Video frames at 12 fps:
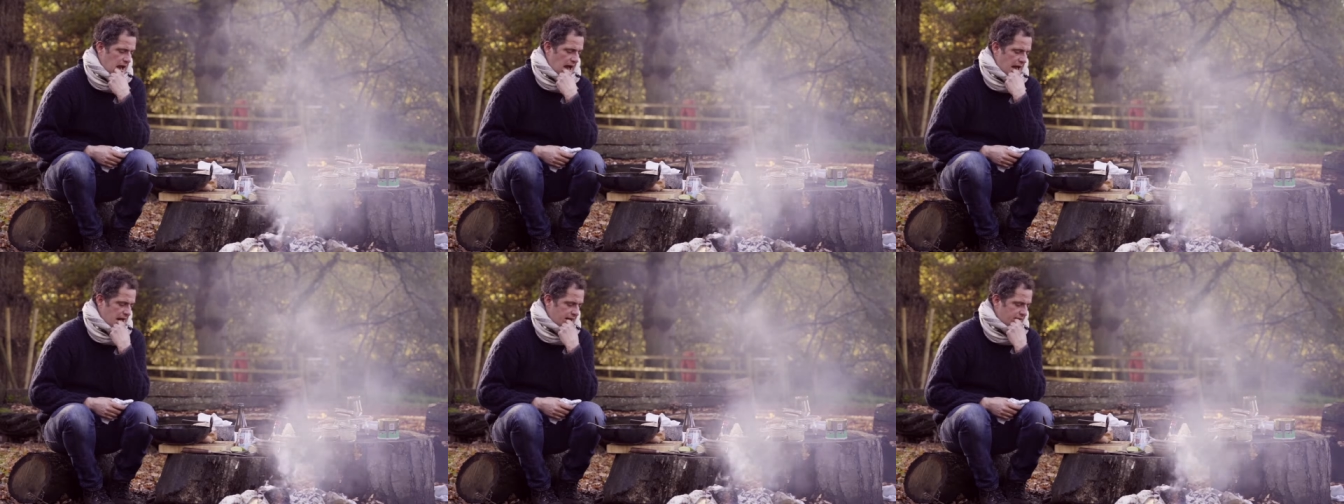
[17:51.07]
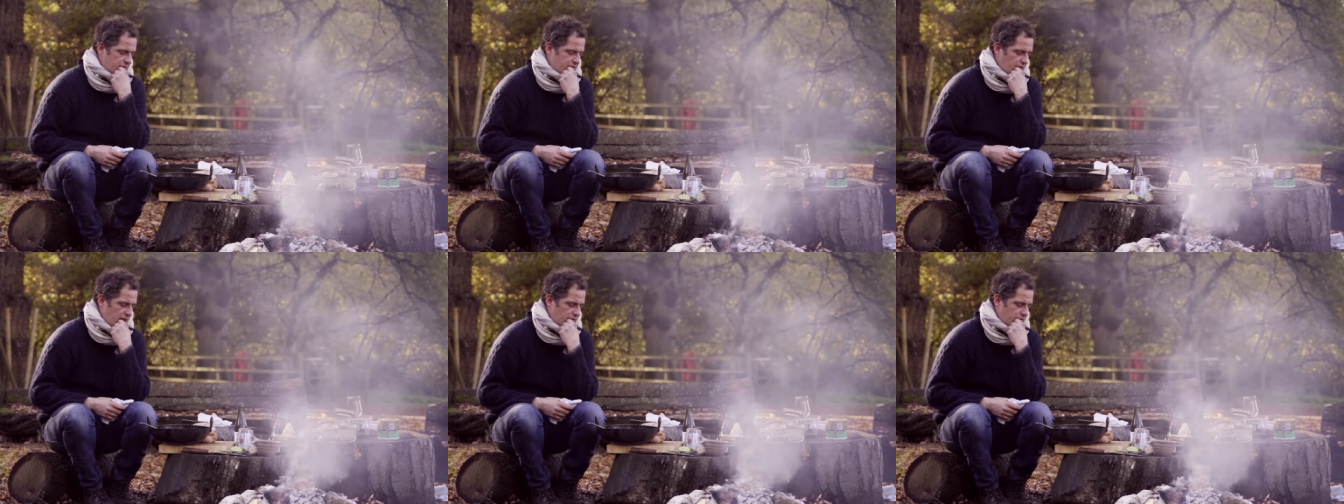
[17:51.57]
and
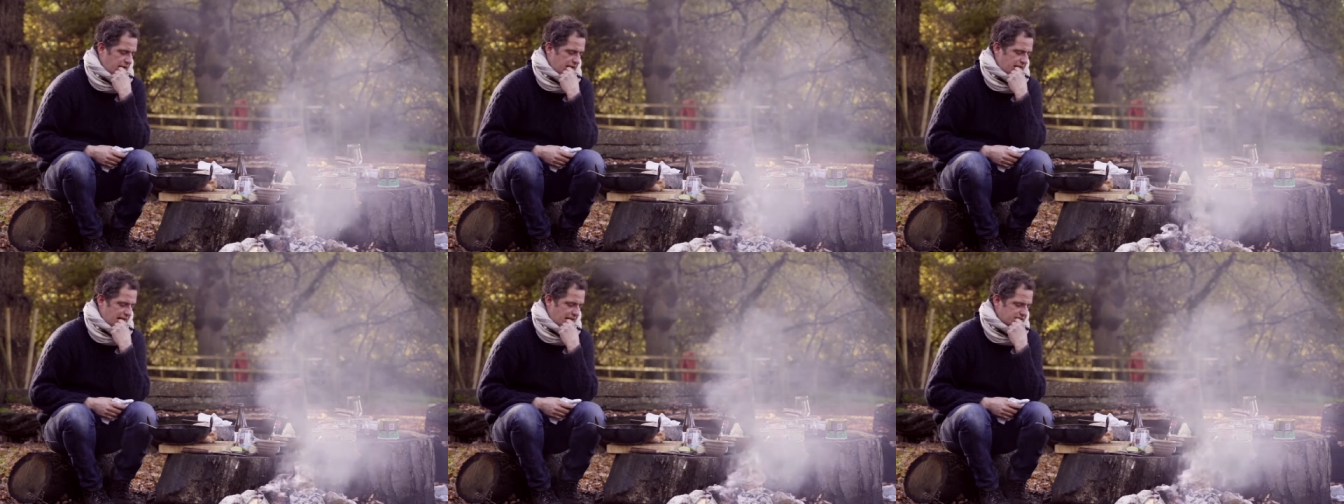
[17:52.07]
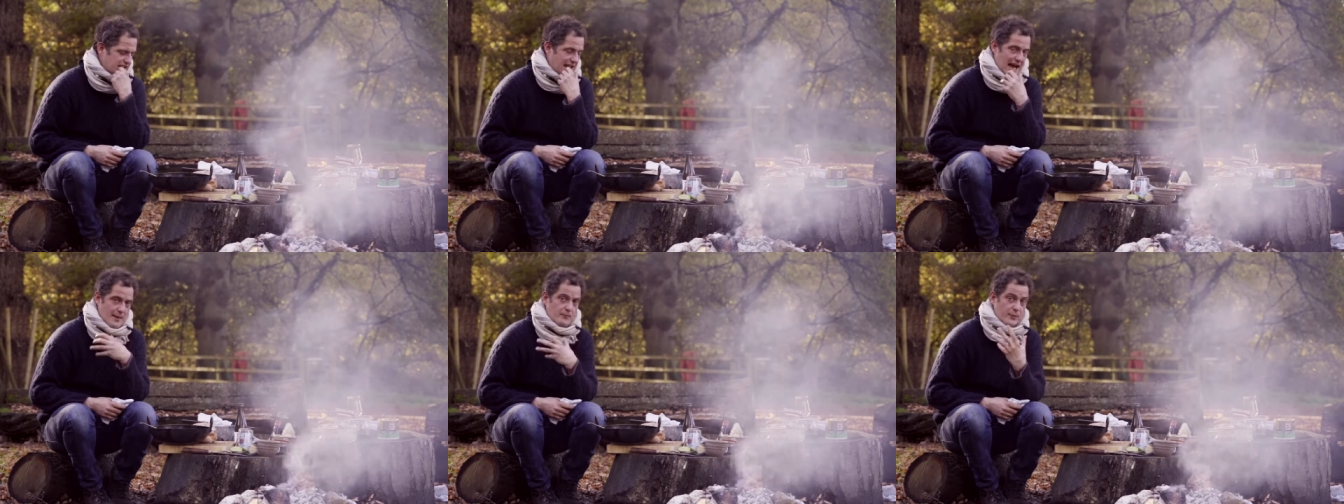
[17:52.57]
I think it actually
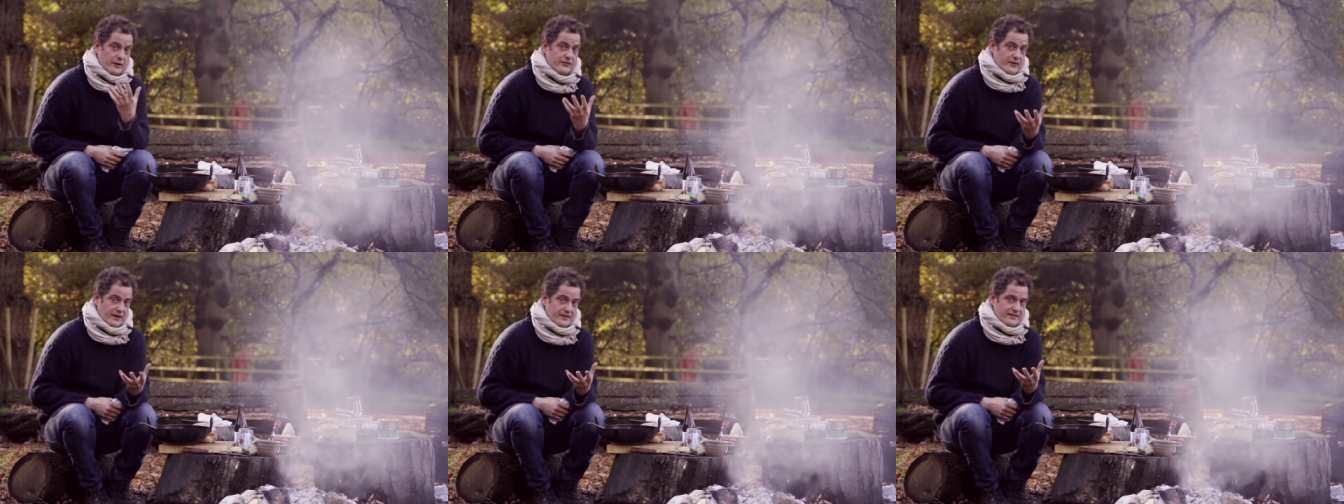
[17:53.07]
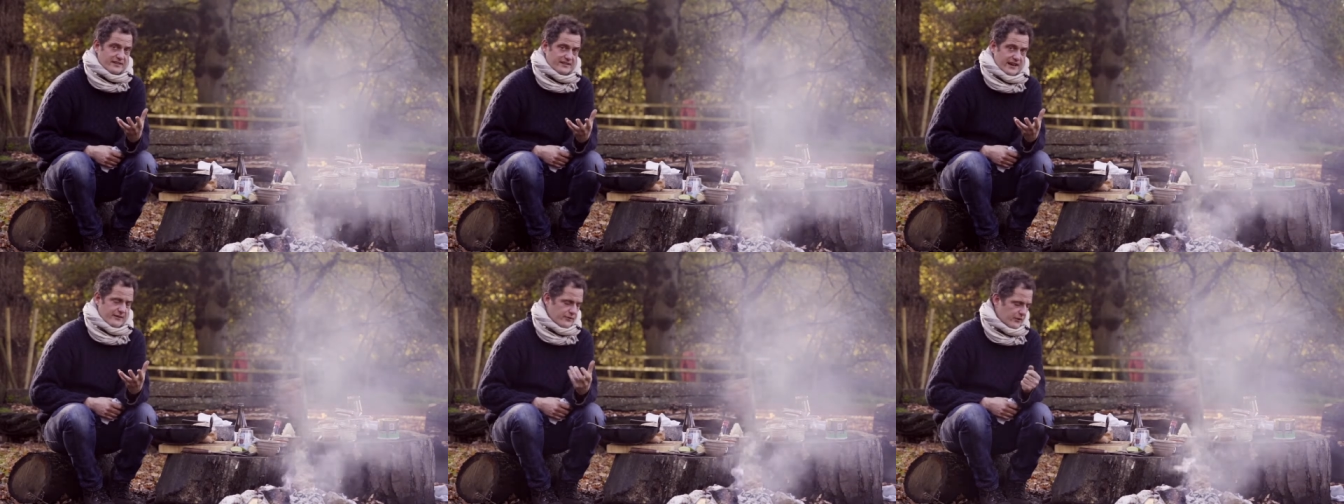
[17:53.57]
amplifies
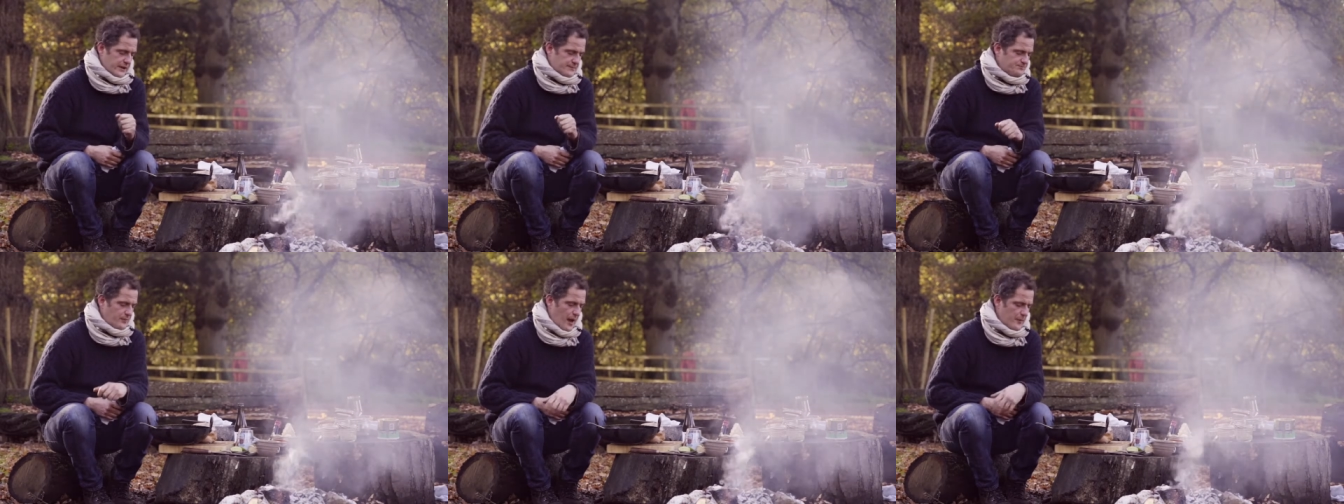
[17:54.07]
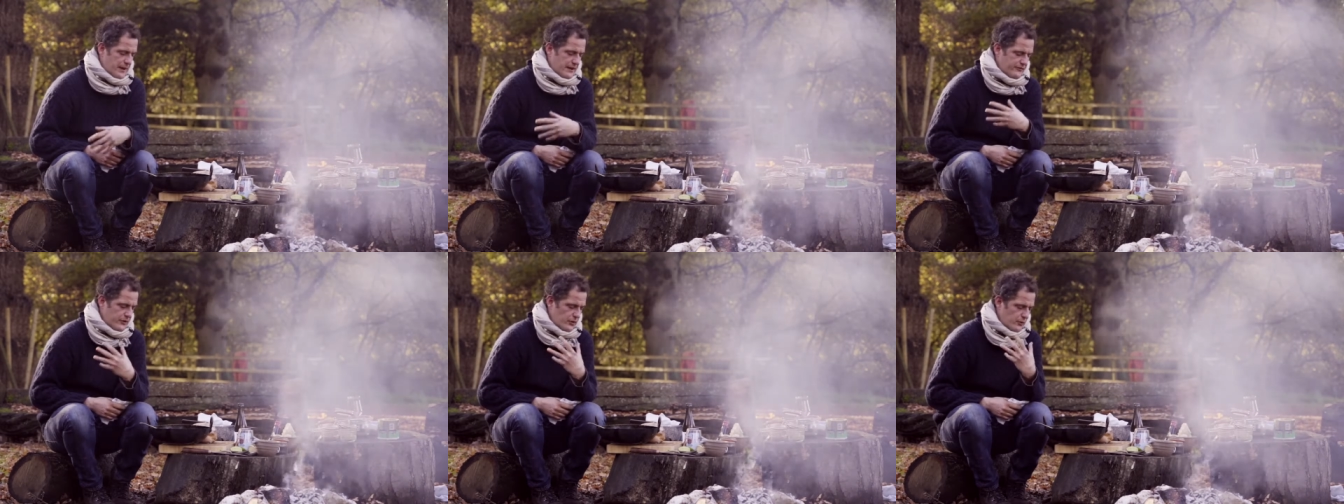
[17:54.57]
savoury. I mean,
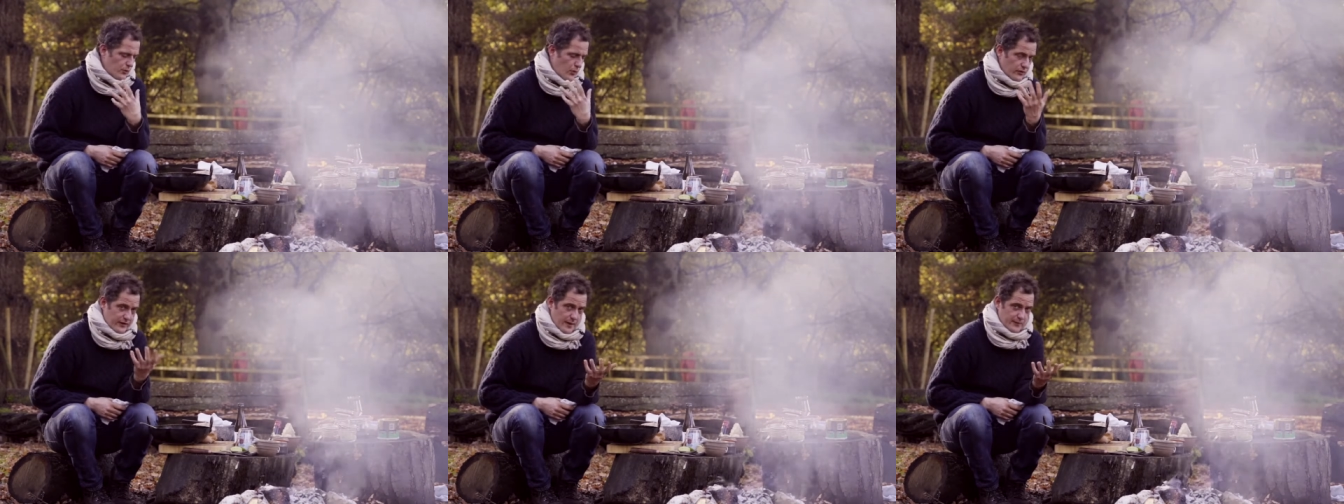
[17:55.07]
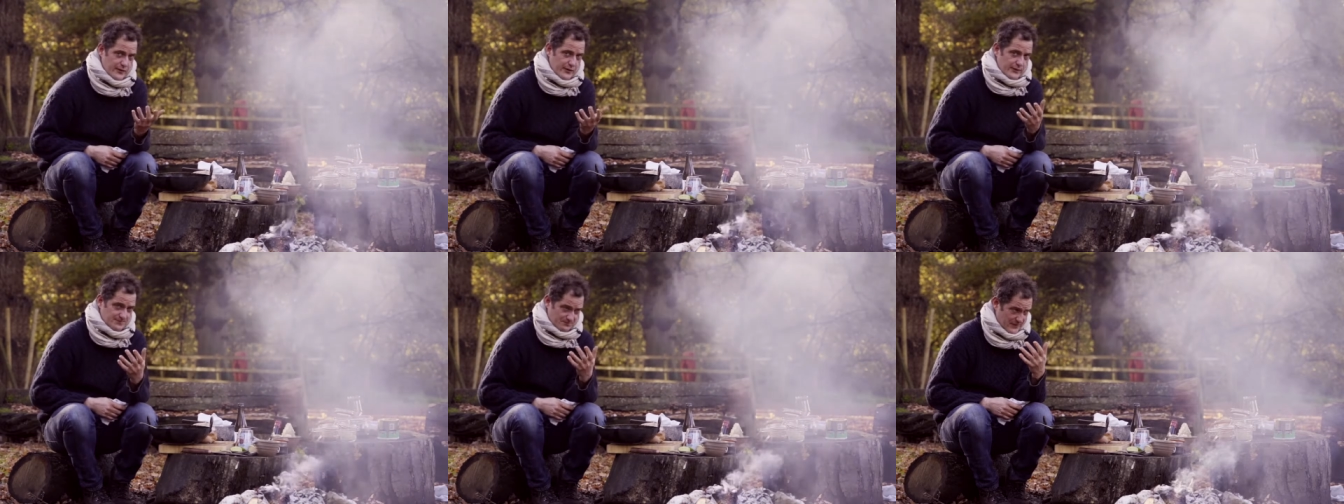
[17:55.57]
if you walked up
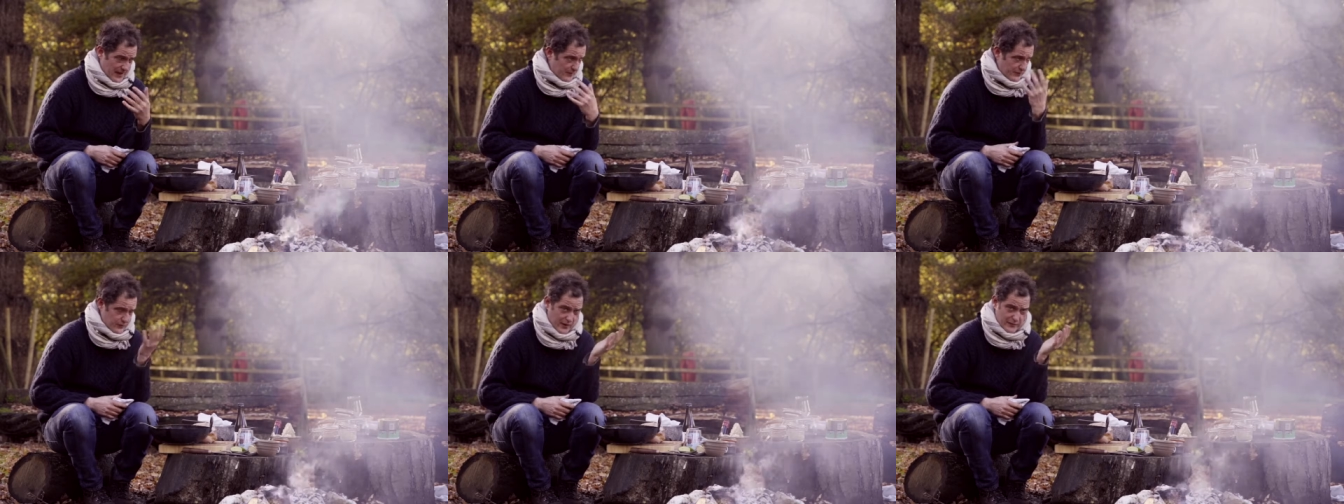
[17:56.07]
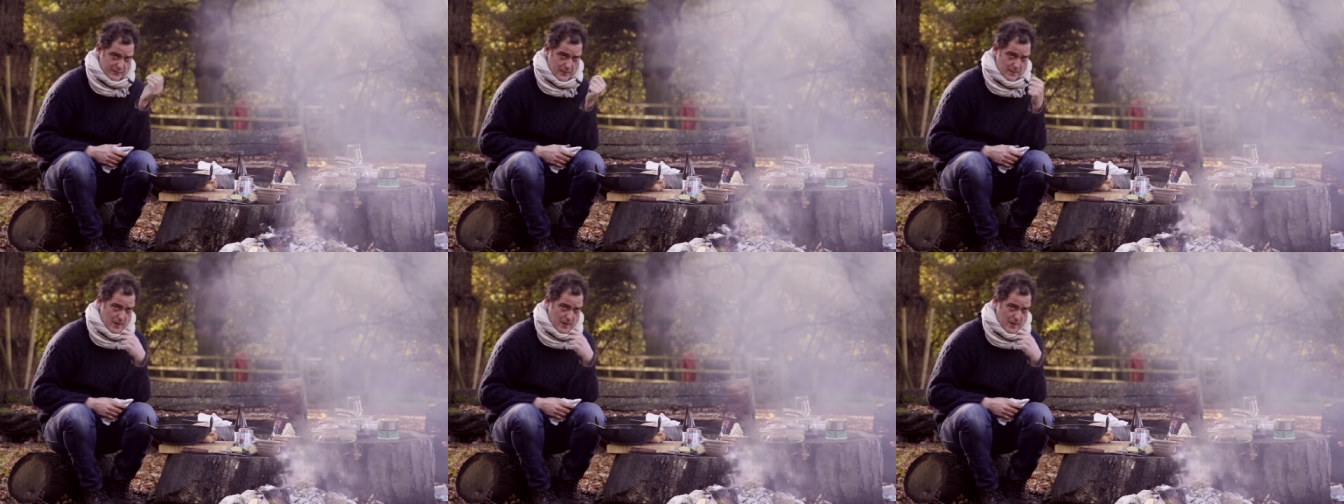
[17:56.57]
to, it drives my